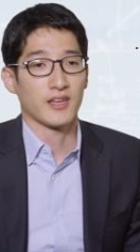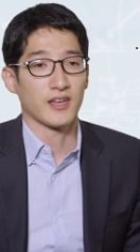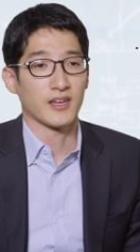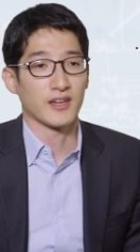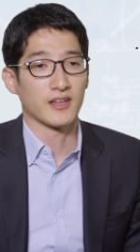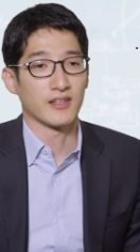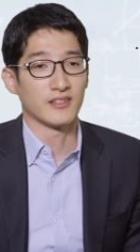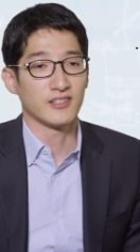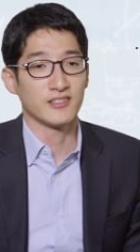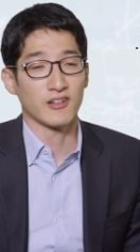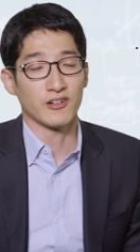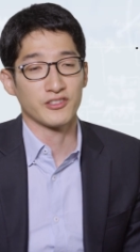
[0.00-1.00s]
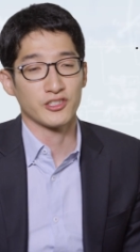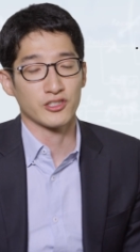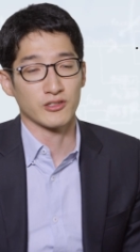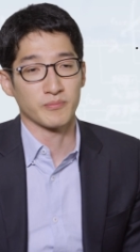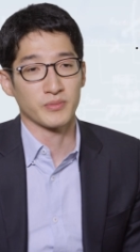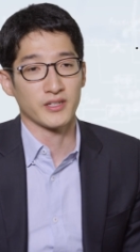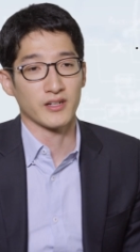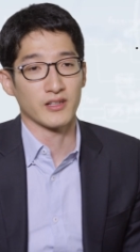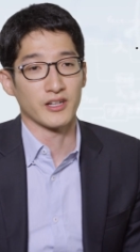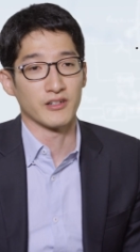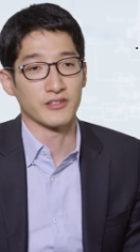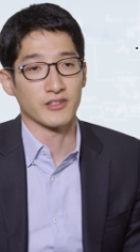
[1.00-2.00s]
and these all-digital P
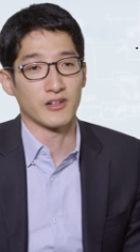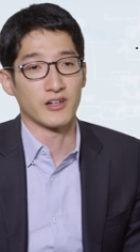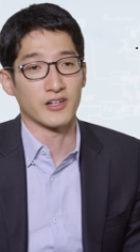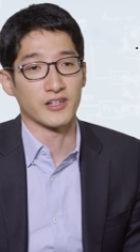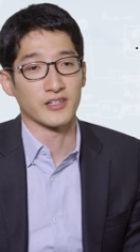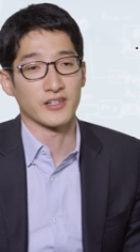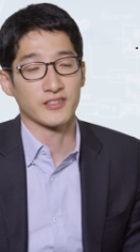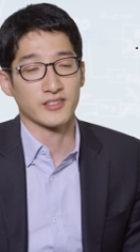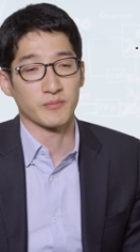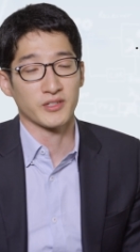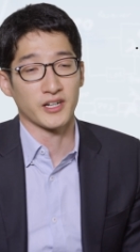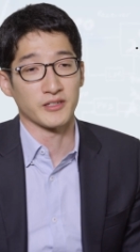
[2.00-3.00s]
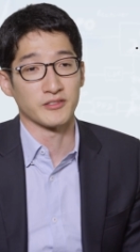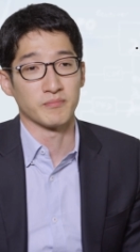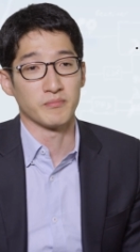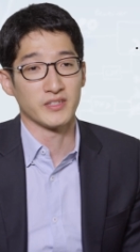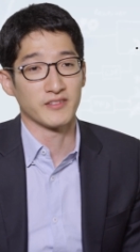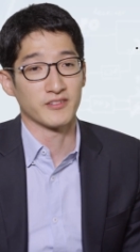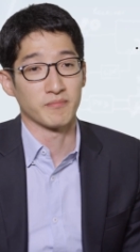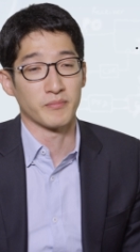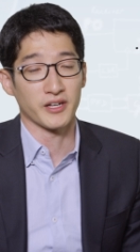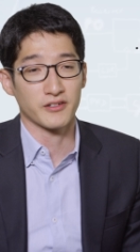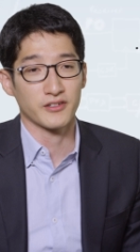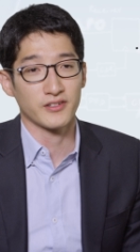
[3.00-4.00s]
L Ls are sometimes even
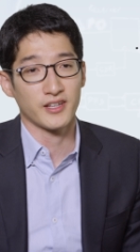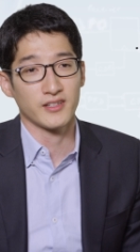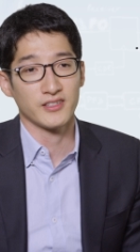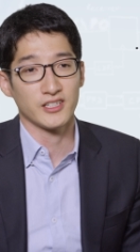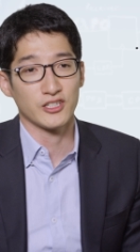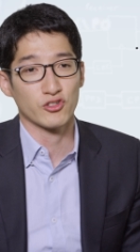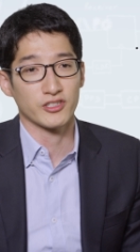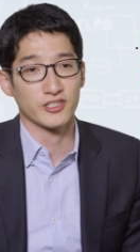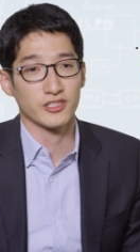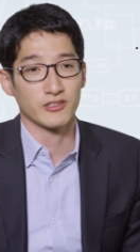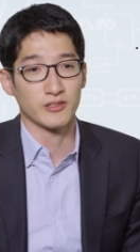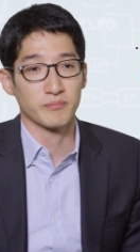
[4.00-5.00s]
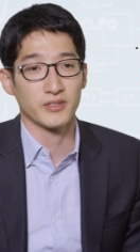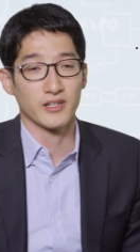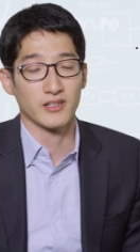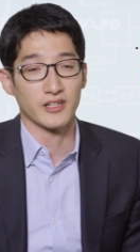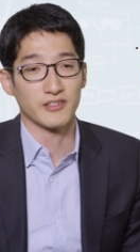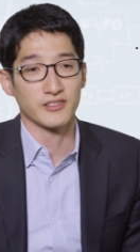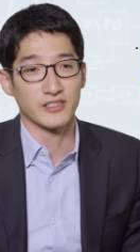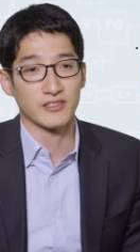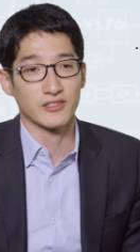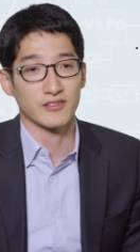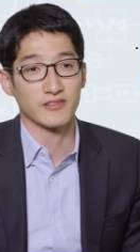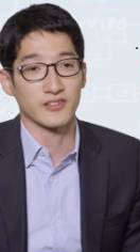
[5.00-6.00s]
better than the traditional P L Ls
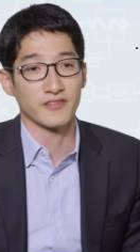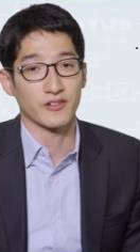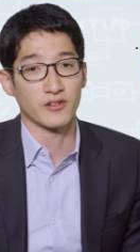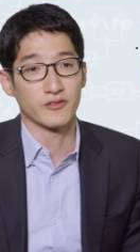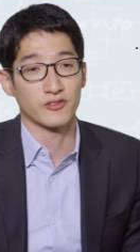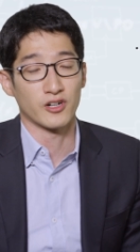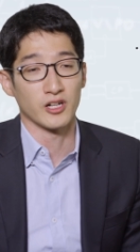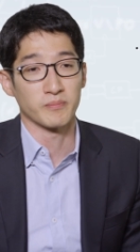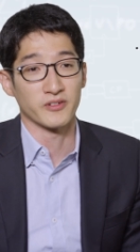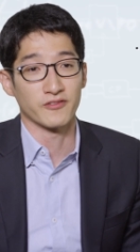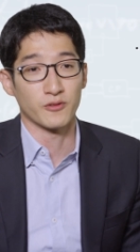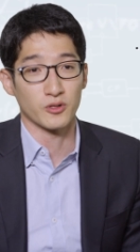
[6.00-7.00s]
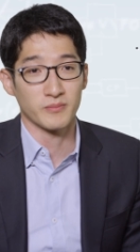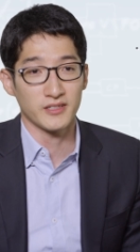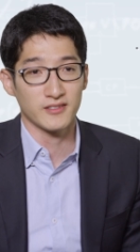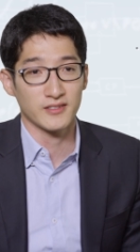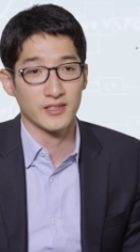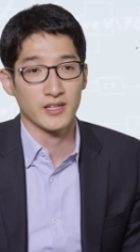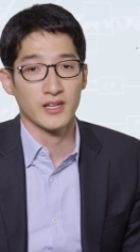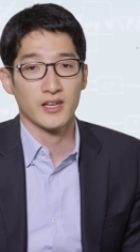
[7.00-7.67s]
in terms of overall performance.